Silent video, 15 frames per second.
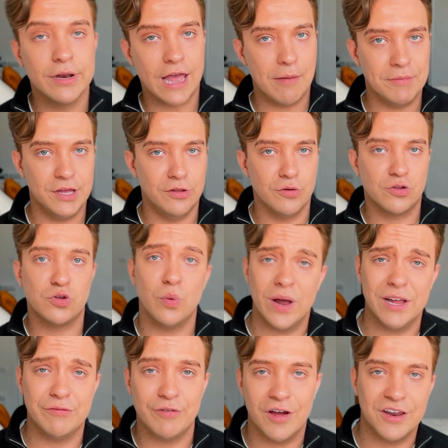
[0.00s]
get me those
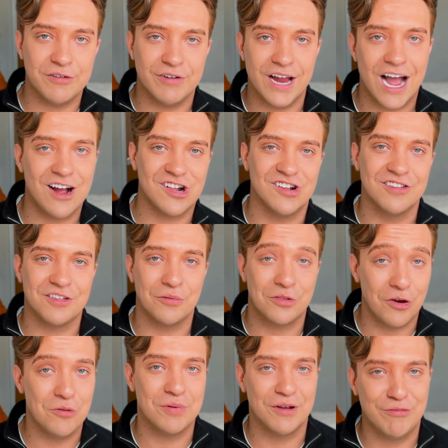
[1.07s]
20-30 reactions I was
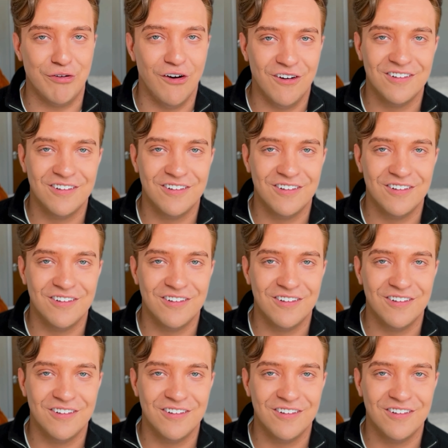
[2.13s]
hoping for.